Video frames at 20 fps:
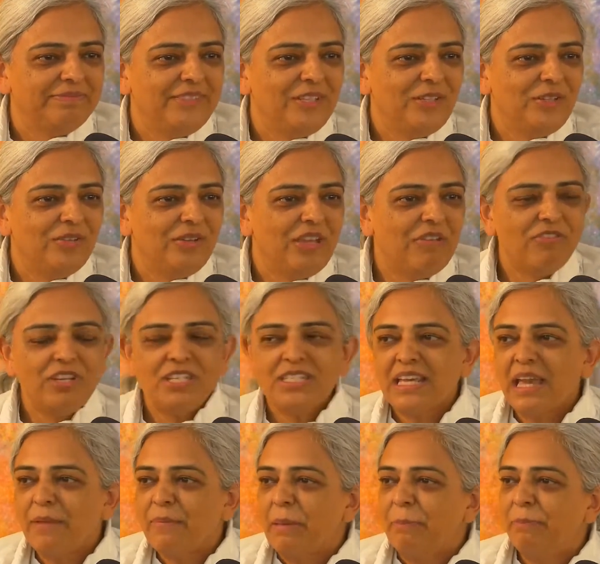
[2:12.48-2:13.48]
Every
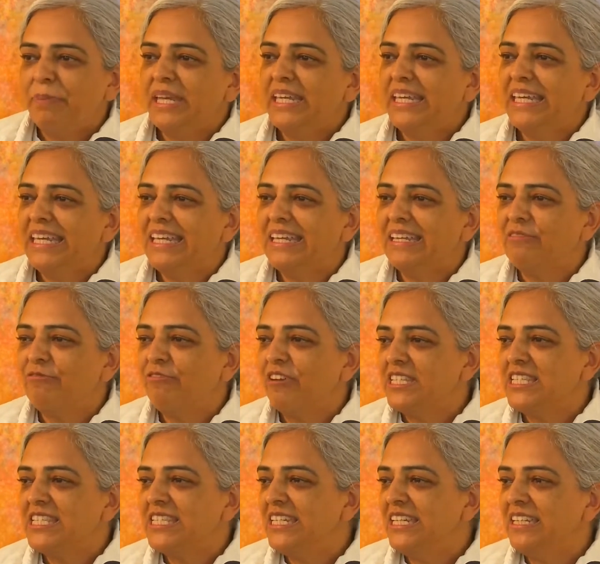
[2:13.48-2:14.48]
time I'm picky and
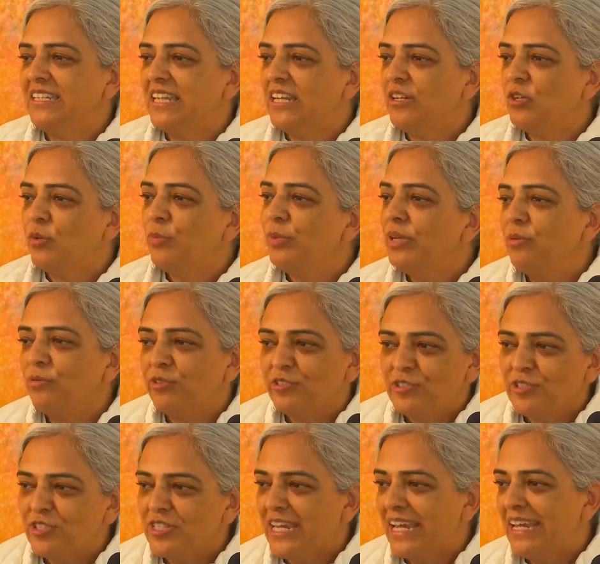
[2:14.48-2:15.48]
fussy, then nobody
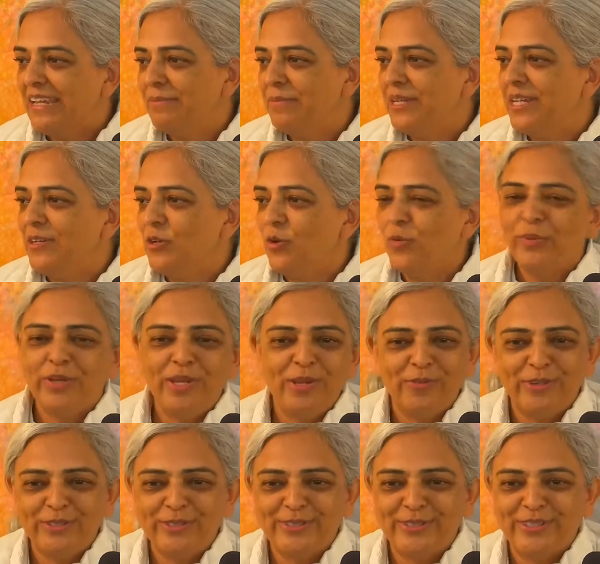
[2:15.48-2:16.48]
wants to take me, nobody
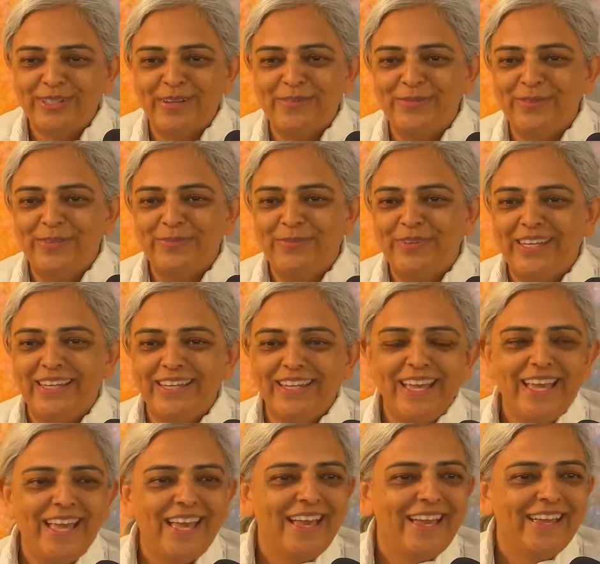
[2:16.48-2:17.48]
wants to come with me,
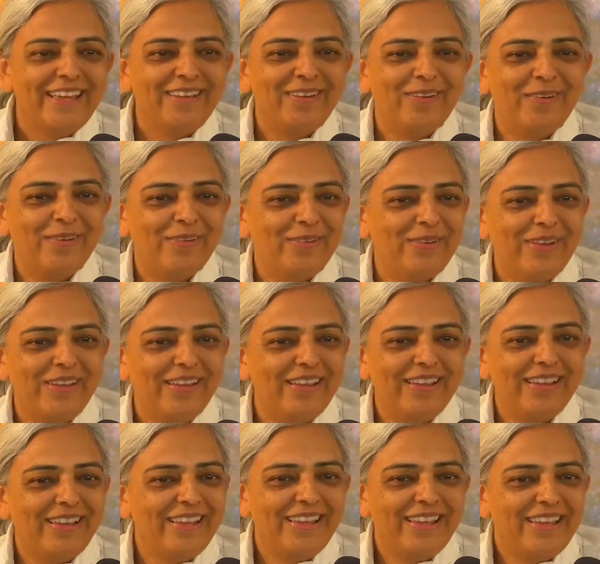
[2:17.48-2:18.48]

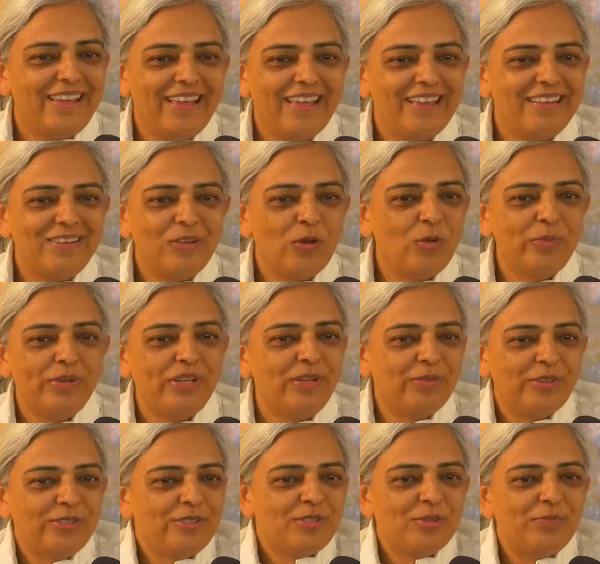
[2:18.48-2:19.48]

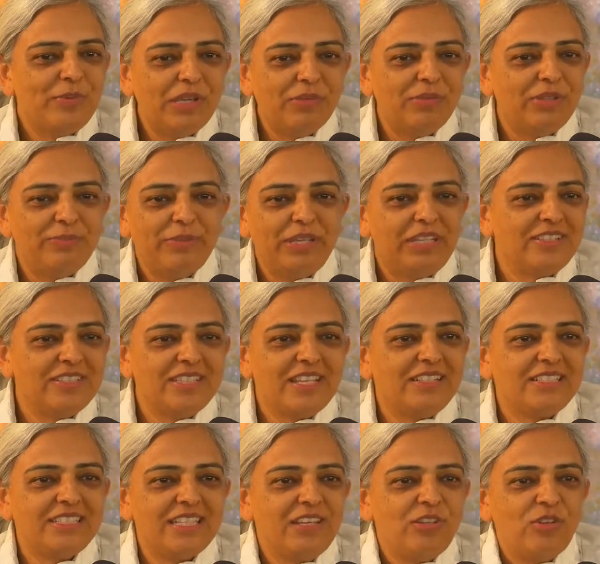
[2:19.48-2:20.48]
nobody wants to be with me, because
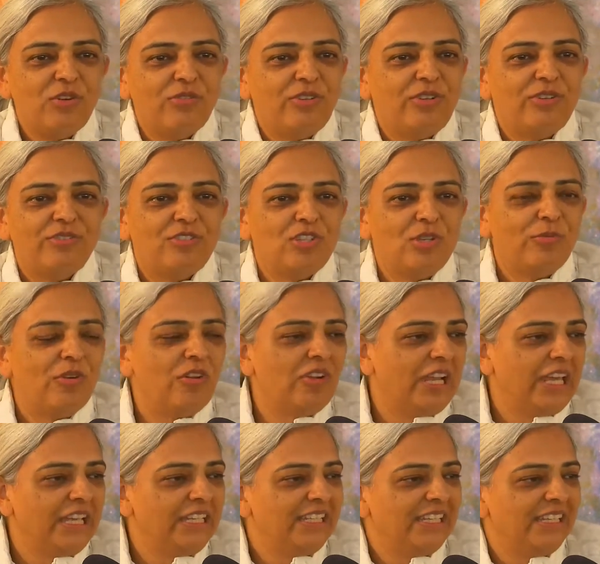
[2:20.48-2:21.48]
they'll say, no, she
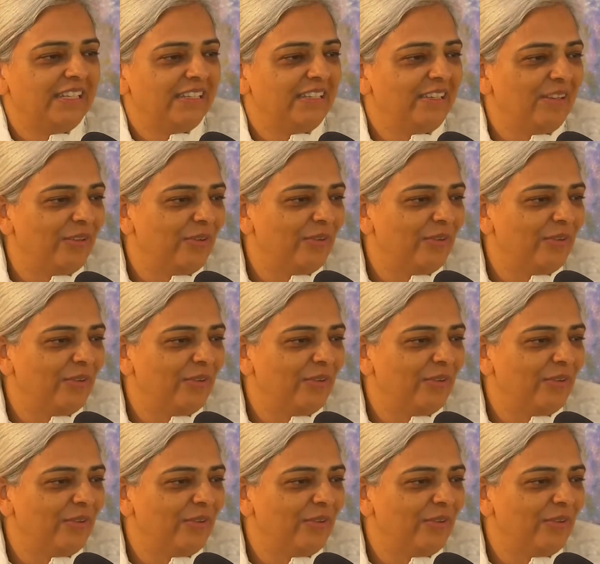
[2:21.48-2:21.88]
won't like it,